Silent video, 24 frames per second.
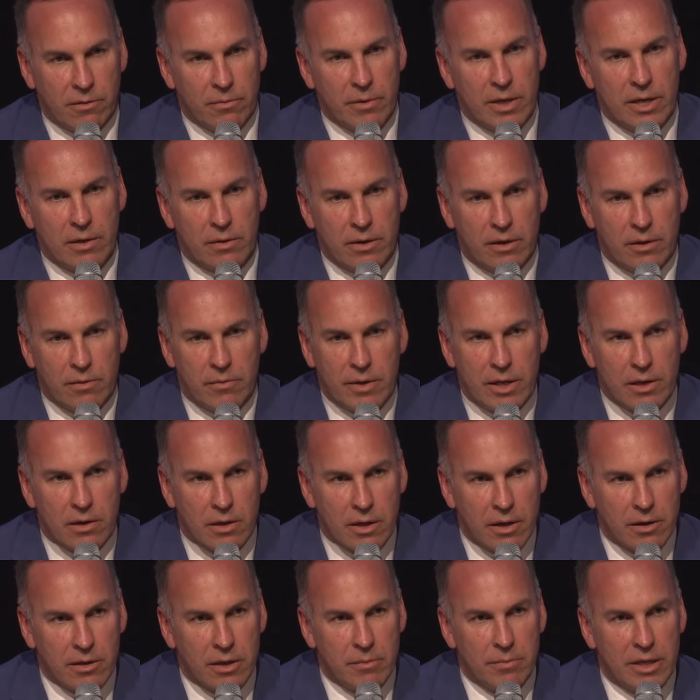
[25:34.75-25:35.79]
We're not
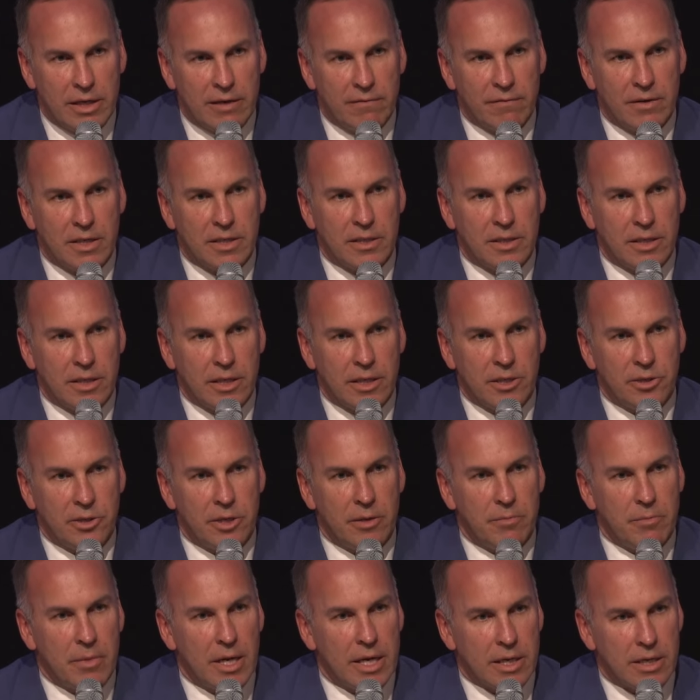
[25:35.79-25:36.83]
going to be investing in chip
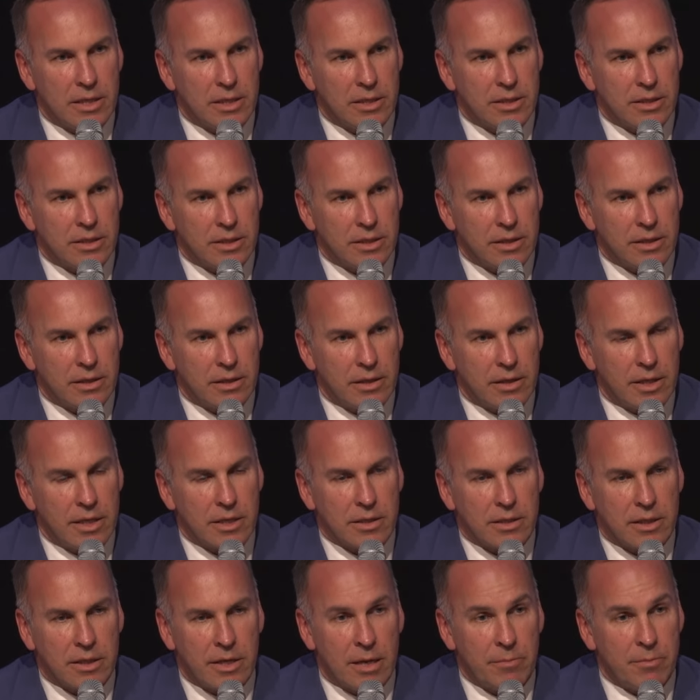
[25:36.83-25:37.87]
makers and things
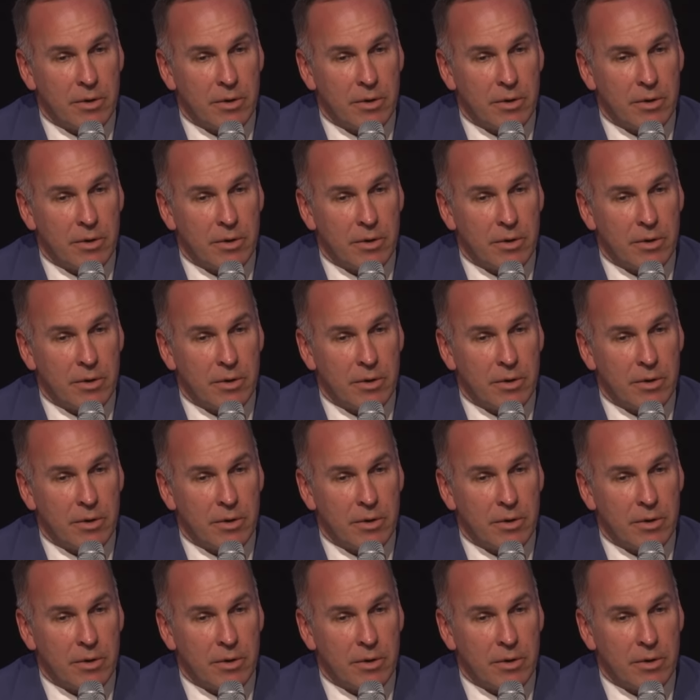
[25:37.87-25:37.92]
like that,